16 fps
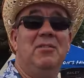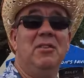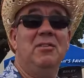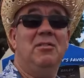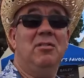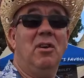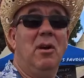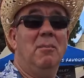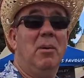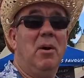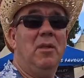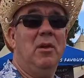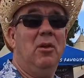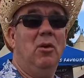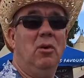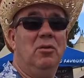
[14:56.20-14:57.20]
inside by
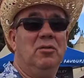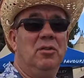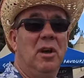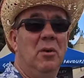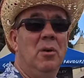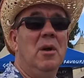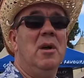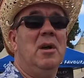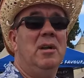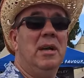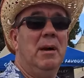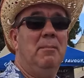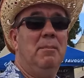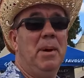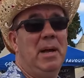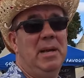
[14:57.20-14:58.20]
the look. so yeah,
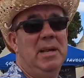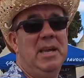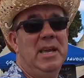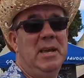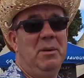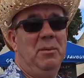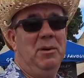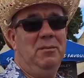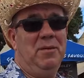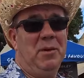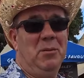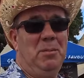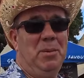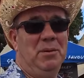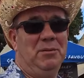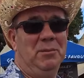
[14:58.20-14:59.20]
Bailey here with a few
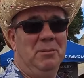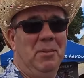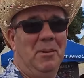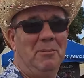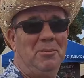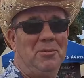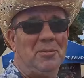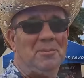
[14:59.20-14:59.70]
bits and bobs.